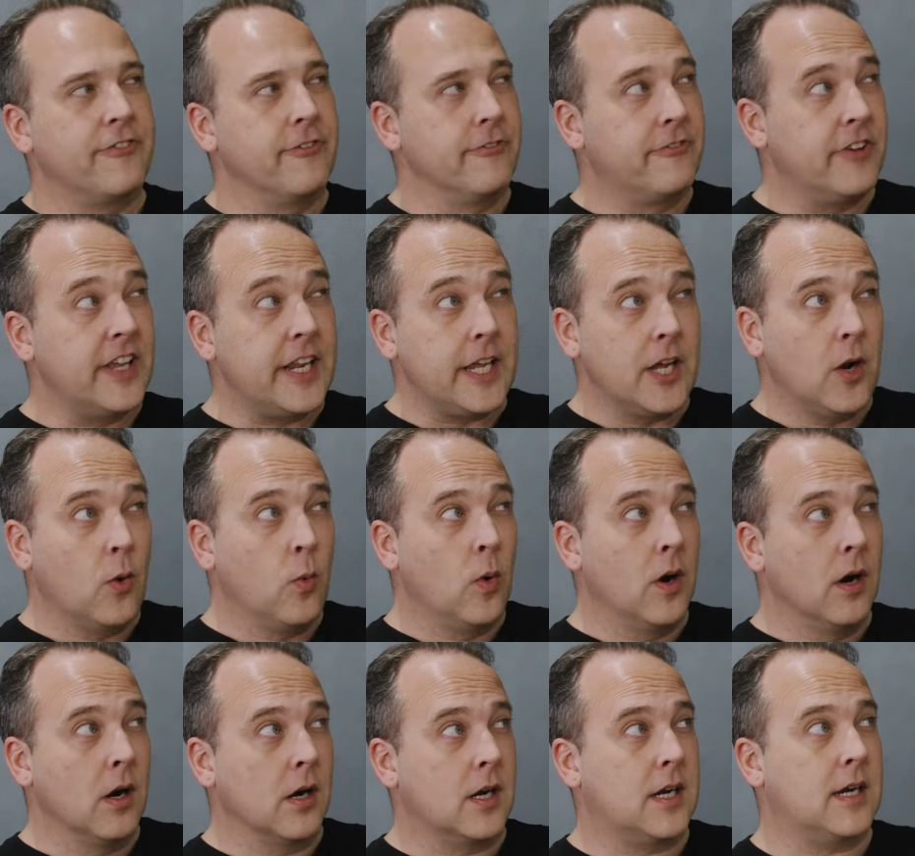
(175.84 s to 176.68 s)
For video
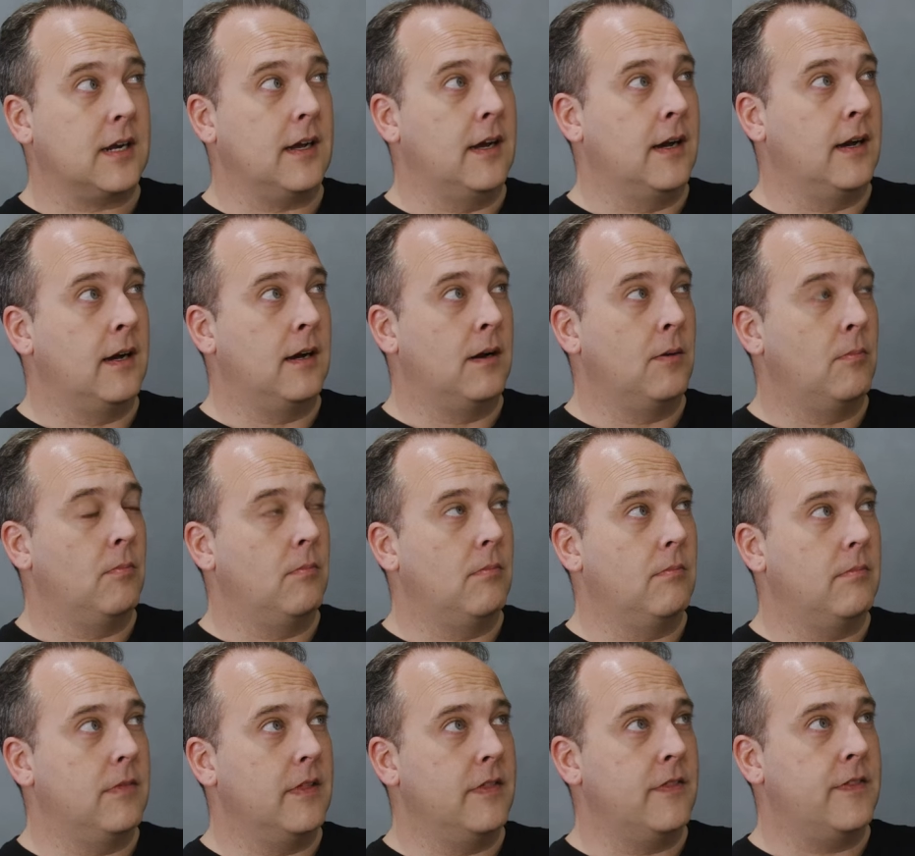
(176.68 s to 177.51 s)
work,
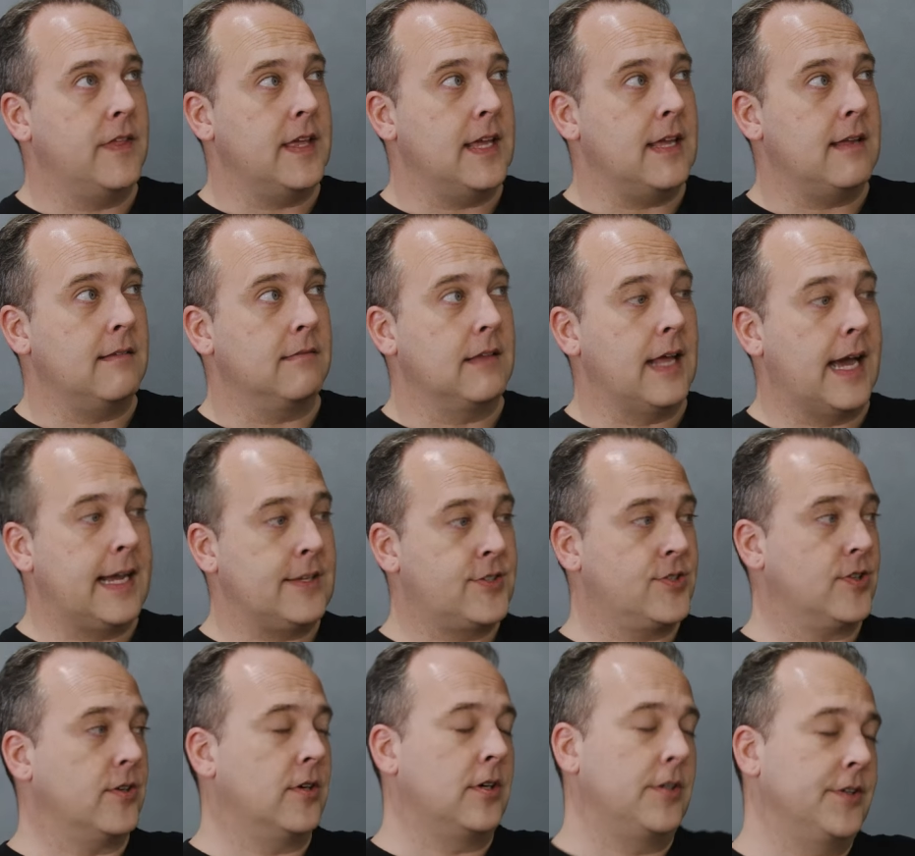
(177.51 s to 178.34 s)
the
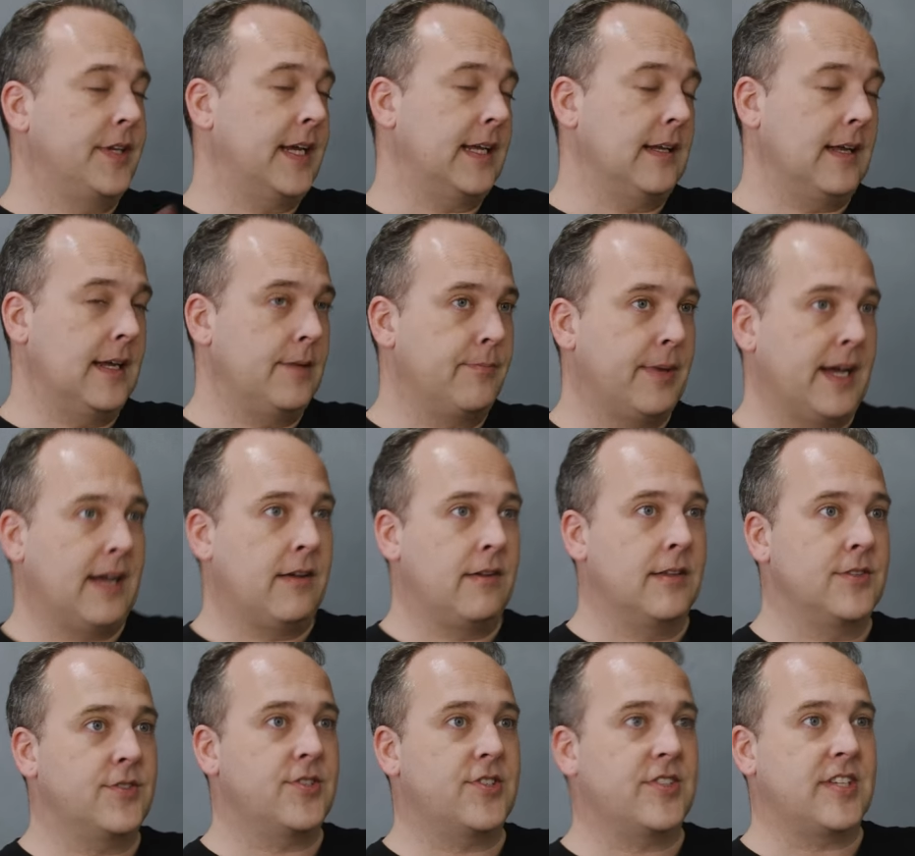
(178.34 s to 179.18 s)
lights are all daylight
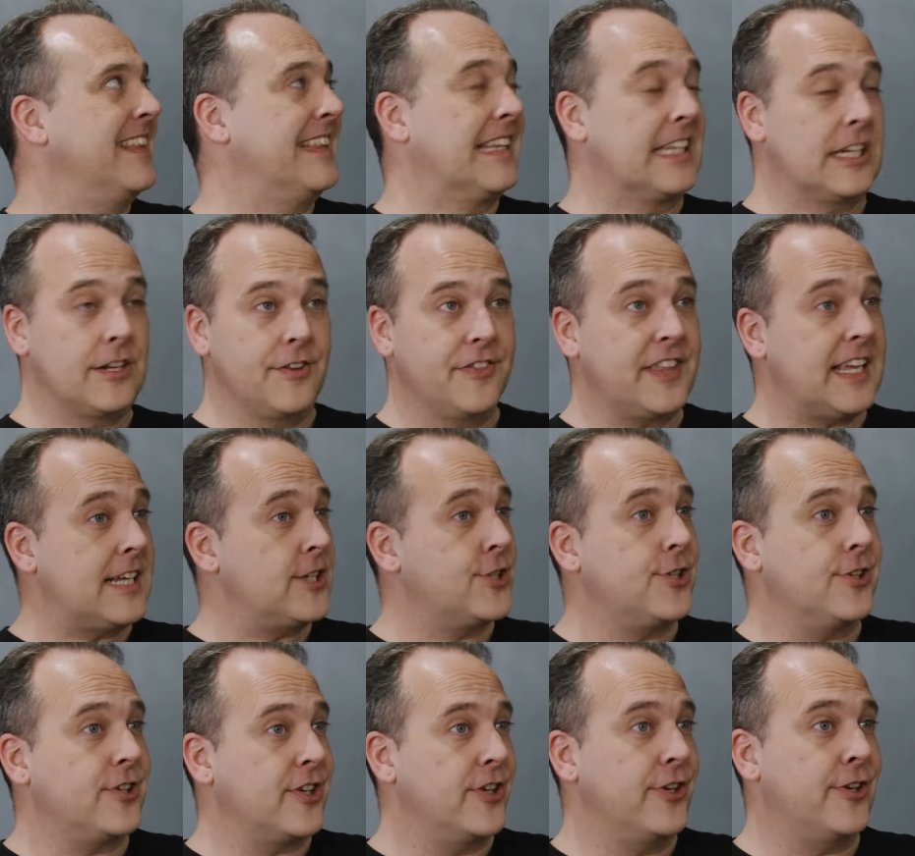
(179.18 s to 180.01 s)
balanced. Little
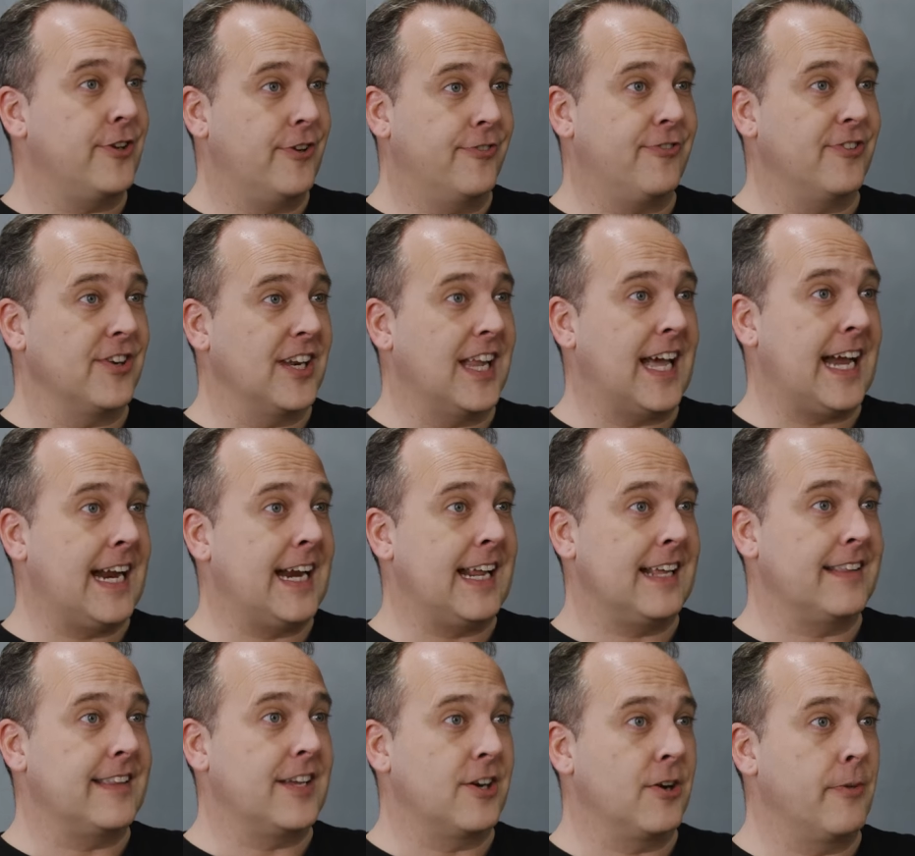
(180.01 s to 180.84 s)
things you can do for
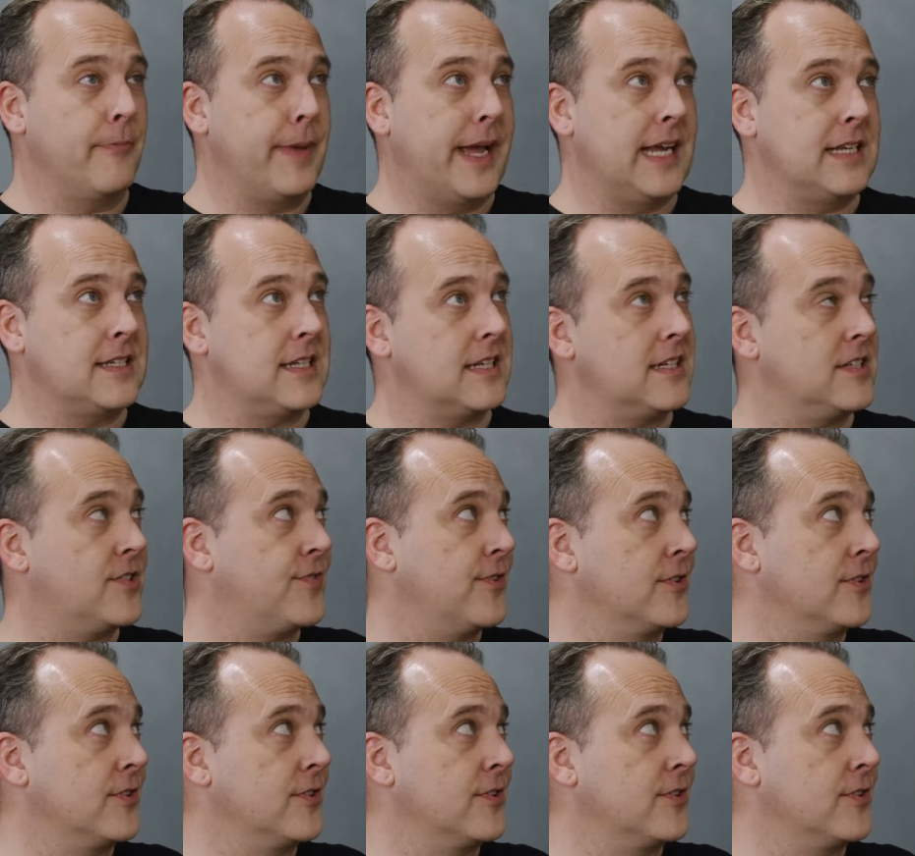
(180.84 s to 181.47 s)
lighting that are amazing is,